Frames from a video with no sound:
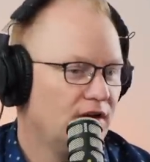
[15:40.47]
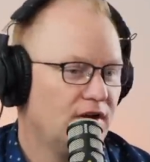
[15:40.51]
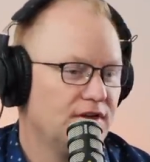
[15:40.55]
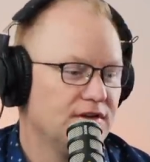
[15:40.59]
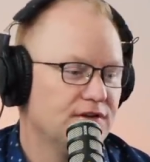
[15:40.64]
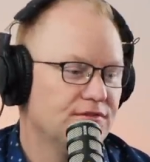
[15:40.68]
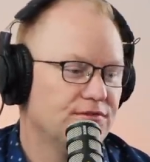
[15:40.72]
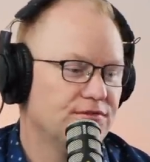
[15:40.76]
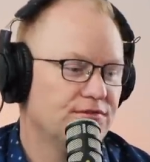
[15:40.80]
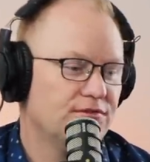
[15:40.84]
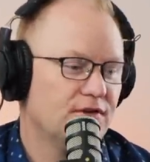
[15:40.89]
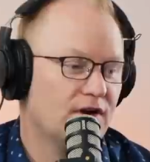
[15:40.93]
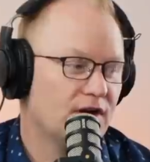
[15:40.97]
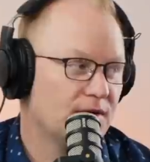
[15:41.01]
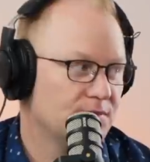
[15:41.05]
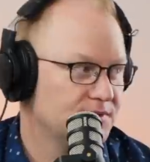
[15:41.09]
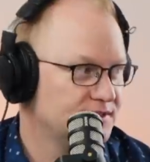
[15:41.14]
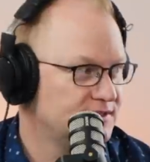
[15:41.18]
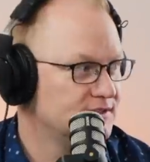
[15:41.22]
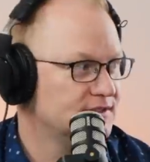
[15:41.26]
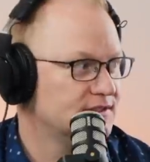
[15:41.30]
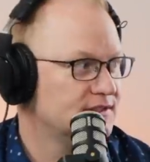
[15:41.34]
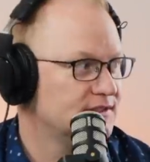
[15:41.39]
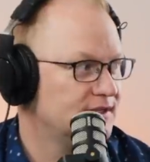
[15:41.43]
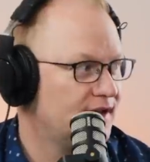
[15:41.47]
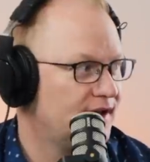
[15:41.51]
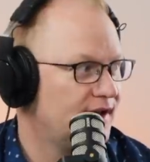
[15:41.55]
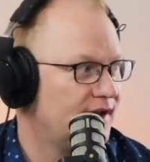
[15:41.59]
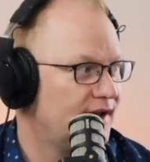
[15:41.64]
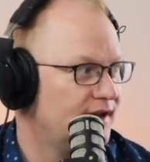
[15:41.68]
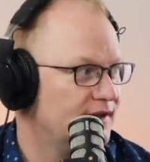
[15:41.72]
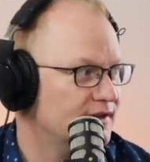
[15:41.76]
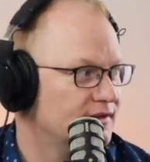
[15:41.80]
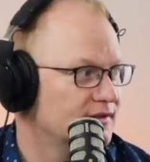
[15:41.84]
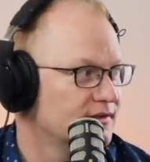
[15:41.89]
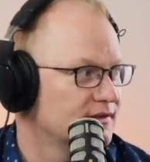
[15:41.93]
on the pharmacist
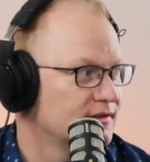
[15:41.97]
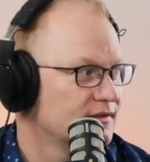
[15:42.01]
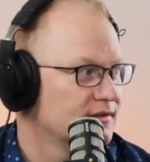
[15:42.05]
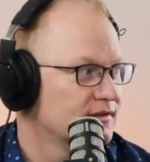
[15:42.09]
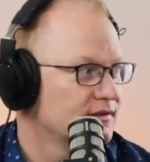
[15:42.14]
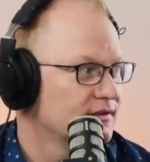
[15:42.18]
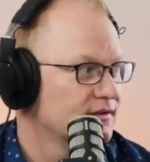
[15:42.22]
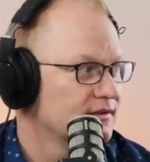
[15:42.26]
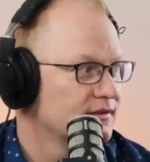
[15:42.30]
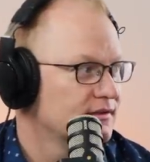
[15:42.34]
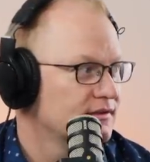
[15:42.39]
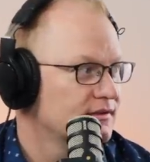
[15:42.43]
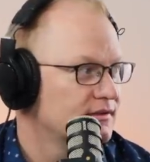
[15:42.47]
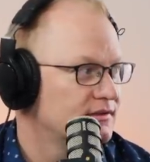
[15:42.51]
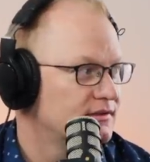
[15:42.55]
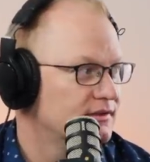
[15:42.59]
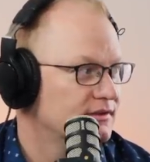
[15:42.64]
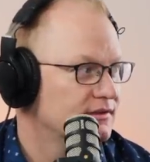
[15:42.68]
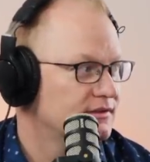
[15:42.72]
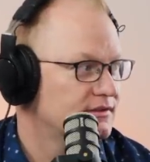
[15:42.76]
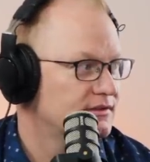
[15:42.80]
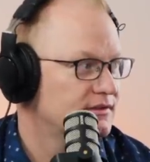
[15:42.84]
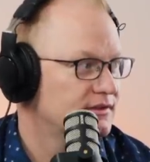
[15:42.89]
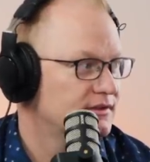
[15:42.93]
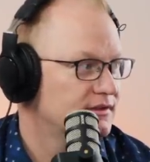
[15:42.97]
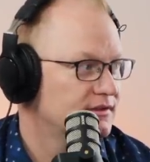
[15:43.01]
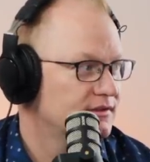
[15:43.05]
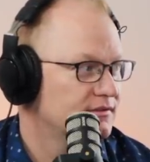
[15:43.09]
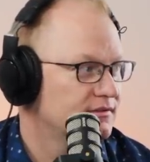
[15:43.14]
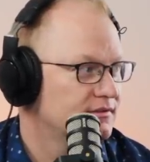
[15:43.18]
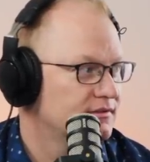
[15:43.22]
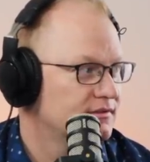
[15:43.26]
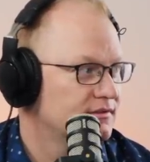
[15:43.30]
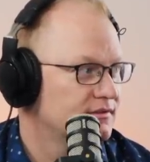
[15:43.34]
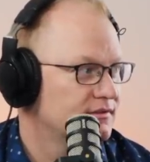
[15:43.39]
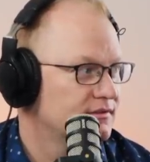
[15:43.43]
side to
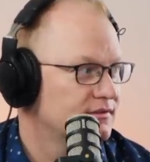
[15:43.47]
to